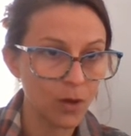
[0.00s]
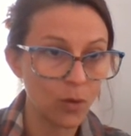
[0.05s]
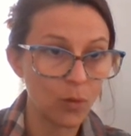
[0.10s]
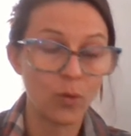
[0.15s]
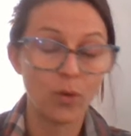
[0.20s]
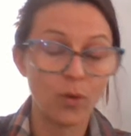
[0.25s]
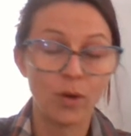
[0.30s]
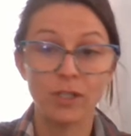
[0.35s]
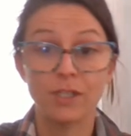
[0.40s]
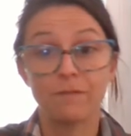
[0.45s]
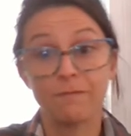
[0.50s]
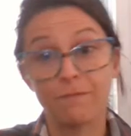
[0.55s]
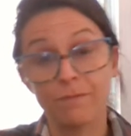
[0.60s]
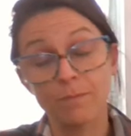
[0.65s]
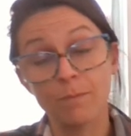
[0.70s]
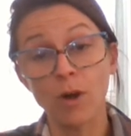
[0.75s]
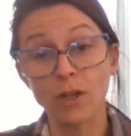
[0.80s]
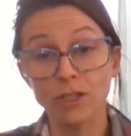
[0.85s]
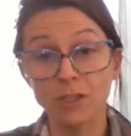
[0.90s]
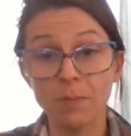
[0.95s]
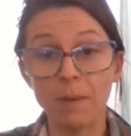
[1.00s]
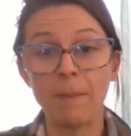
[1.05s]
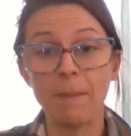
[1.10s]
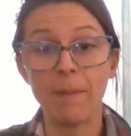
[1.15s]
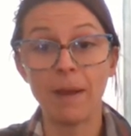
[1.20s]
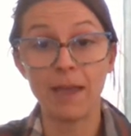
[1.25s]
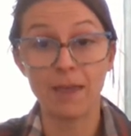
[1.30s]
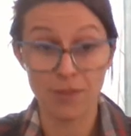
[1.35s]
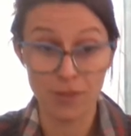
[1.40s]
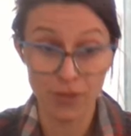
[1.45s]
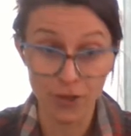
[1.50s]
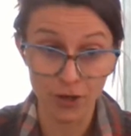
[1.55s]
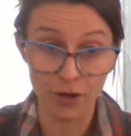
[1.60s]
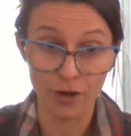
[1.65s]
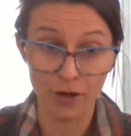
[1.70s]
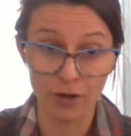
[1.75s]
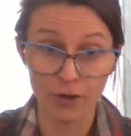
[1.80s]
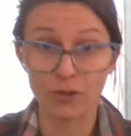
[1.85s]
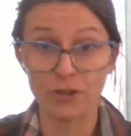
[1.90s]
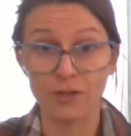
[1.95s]
or multiply by a
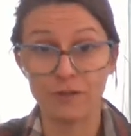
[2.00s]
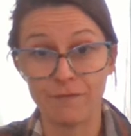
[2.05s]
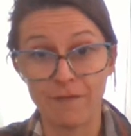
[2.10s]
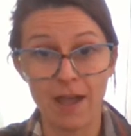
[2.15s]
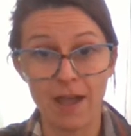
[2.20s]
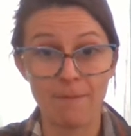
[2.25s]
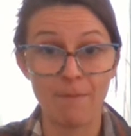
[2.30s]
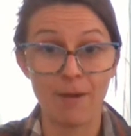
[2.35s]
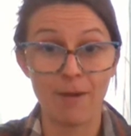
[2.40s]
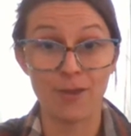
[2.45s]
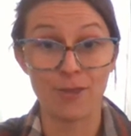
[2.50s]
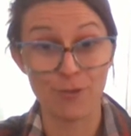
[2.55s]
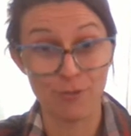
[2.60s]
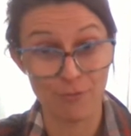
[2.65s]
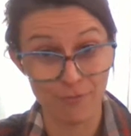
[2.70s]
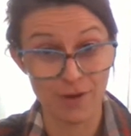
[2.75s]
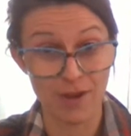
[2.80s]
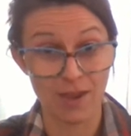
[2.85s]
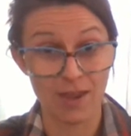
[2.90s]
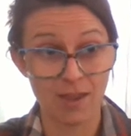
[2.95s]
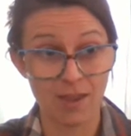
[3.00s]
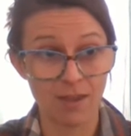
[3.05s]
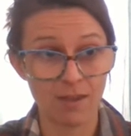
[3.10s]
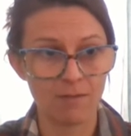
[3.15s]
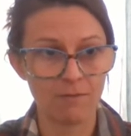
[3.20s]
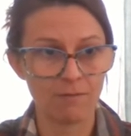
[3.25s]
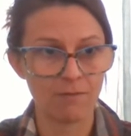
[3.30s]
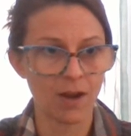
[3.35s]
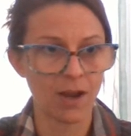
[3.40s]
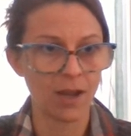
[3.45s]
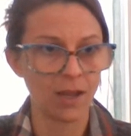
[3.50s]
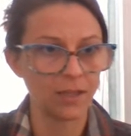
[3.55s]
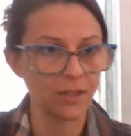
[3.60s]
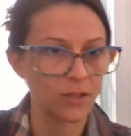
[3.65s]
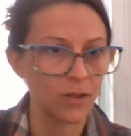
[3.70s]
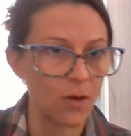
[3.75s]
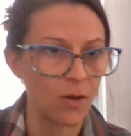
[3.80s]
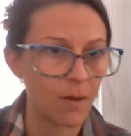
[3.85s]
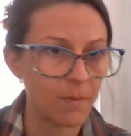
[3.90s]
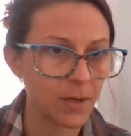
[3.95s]
third or divide by 3, right?
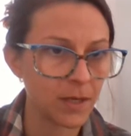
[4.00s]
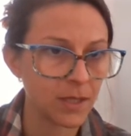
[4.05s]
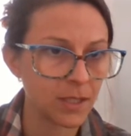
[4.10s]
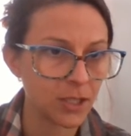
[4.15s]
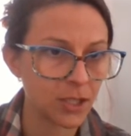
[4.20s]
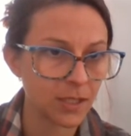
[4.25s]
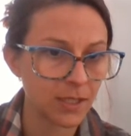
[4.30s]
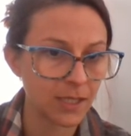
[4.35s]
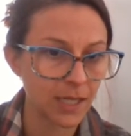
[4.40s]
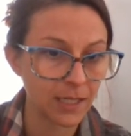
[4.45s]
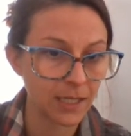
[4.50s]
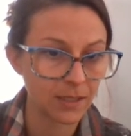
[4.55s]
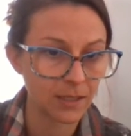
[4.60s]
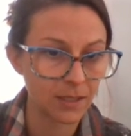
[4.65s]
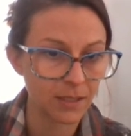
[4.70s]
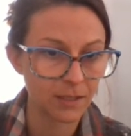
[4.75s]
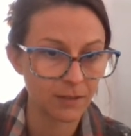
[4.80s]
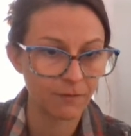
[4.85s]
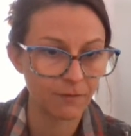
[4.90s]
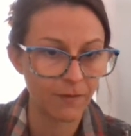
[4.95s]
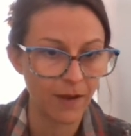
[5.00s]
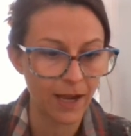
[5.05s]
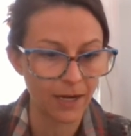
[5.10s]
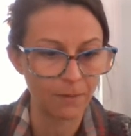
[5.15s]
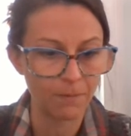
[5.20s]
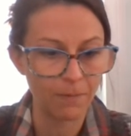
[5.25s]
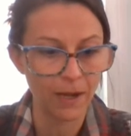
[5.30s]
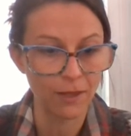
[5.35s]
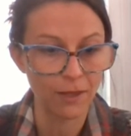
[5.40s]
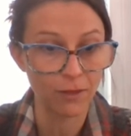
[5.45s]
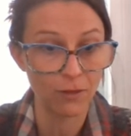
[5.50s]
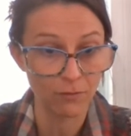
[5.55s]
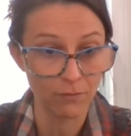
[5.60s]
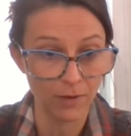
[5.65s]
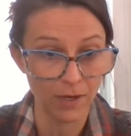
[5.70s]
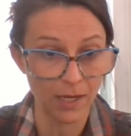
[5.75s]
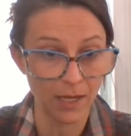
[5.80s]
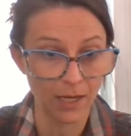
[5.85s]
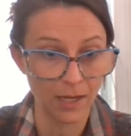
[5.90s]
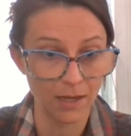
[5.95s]
So I'm going to just say divided by
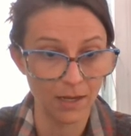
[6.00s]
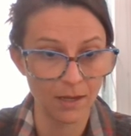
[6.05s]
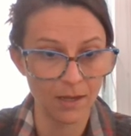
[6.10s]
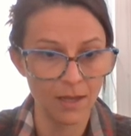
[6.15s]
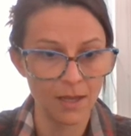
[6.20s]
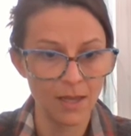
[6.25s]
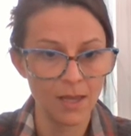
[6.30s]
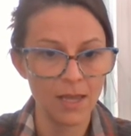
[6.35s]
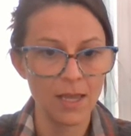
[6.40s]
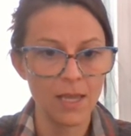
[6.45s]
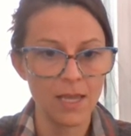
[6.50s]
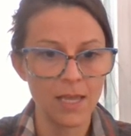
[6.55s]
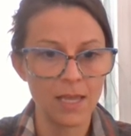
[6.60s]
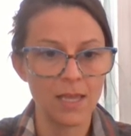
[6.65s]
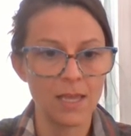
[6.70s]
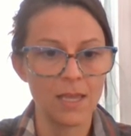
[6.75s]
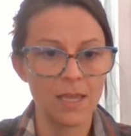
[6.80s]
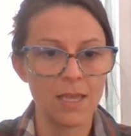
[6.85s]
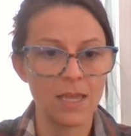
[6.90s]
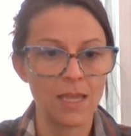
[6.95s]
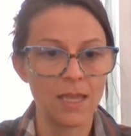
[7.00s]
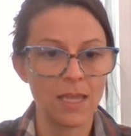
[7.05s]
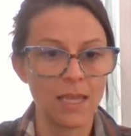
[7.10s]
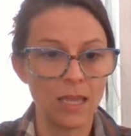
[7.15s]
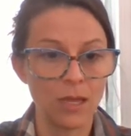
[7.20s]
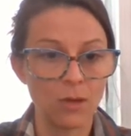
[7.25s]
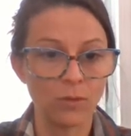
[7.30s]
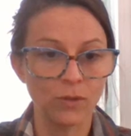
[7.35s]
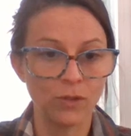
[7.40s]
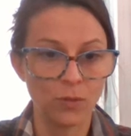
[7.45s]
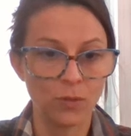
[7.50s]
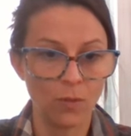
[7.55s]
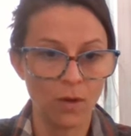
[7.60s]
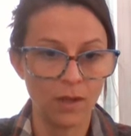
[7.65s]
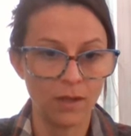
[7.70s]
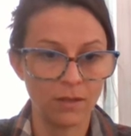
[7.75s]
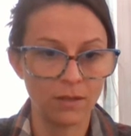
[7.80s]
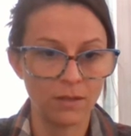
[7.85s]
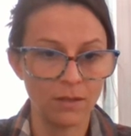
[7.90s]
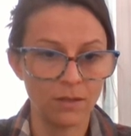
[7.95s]
3 equals
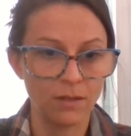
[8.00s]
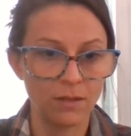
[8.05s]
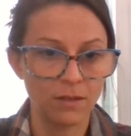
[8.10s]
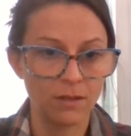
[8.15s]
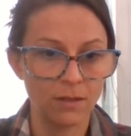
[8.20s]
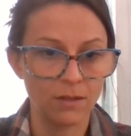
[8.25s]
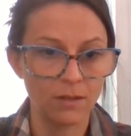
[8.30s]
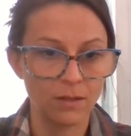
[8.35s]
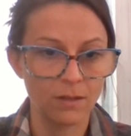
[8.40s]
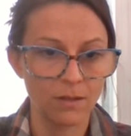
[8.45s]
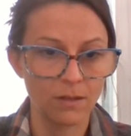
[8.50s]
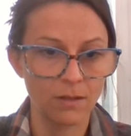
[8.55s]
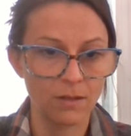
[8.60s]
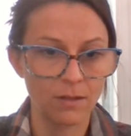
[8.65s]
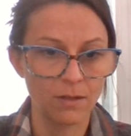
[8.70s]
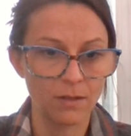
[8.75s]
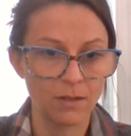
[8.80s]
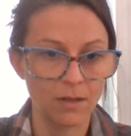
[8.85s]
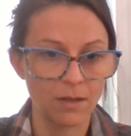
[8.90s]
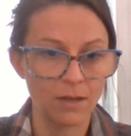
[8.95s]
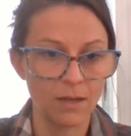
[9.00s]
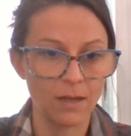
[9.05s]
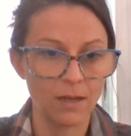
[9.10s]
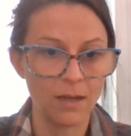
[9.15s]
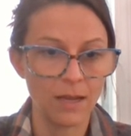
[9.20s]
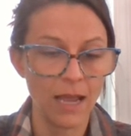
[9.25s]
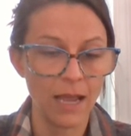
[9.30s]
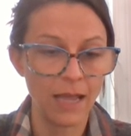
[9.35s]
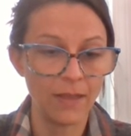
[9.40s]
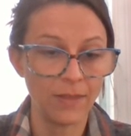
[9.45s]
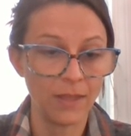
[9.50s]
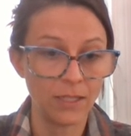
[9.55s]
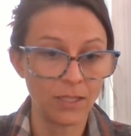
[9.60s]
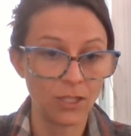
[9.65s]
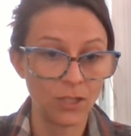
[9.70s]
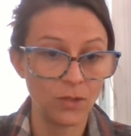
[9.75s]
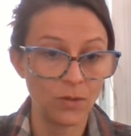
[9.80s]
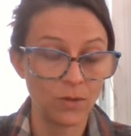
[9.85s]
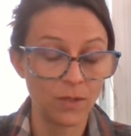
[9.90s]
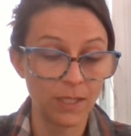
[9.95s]
1. And then
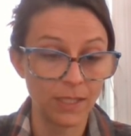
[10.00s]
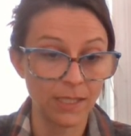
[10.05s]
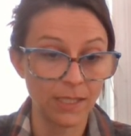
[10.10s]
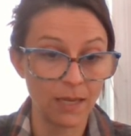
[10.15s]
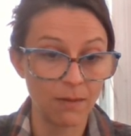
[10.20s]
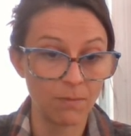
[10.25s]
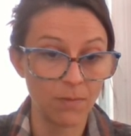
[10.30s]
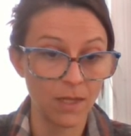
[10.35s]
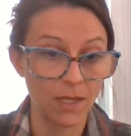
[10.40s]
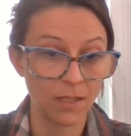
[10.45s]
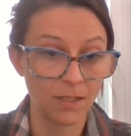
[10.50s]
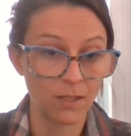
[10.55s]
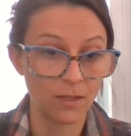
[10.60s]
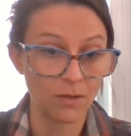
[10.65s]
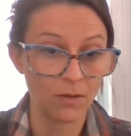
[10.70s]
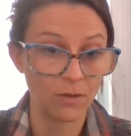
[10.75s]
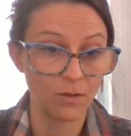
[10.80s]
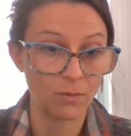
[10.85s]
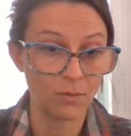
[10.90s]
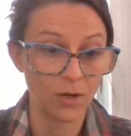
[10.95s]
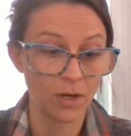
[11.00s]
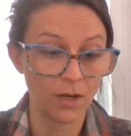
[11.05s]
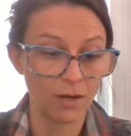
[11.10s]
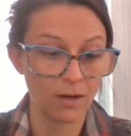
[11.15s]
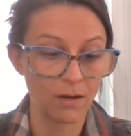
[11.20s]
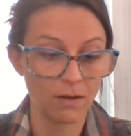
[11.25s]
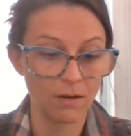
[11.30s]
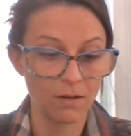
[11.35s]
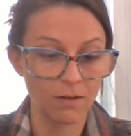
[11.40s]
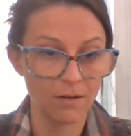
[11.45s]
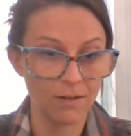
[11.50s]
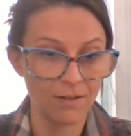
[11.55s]
to do the same thing to the numerator.